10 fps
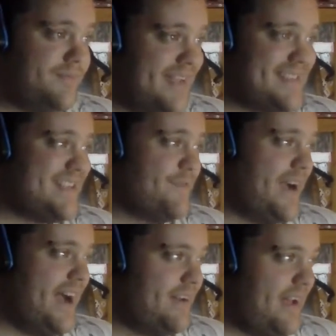it's a different
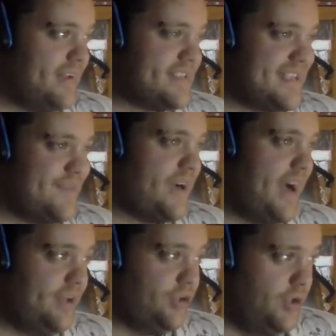kind
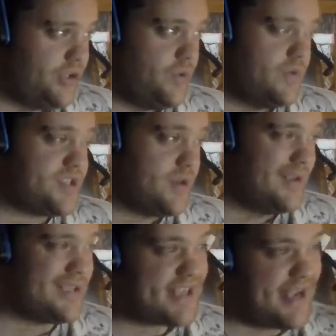of look to a certain
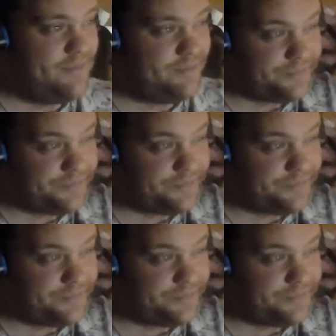extent.